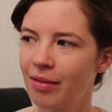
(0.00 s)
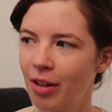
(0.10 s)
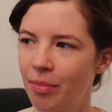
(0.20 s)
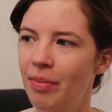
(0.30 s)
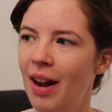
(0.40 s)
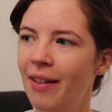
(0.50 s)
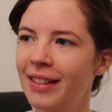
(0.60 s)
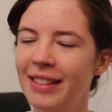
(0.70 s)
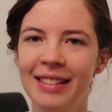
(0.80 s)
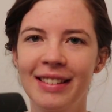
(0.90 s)

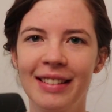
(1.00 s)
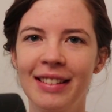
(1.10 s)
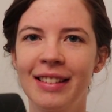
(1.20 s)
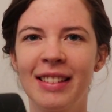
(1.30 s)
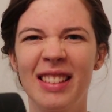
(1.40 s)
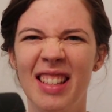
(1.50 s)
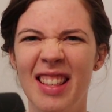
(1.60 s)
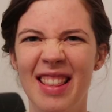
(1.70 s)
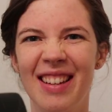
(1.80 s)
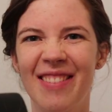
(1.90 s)
comparison,
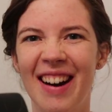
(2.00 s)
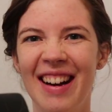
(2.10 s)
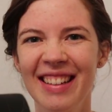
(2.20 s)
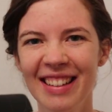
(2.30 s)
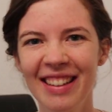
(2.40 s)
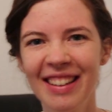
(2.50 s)
is that right?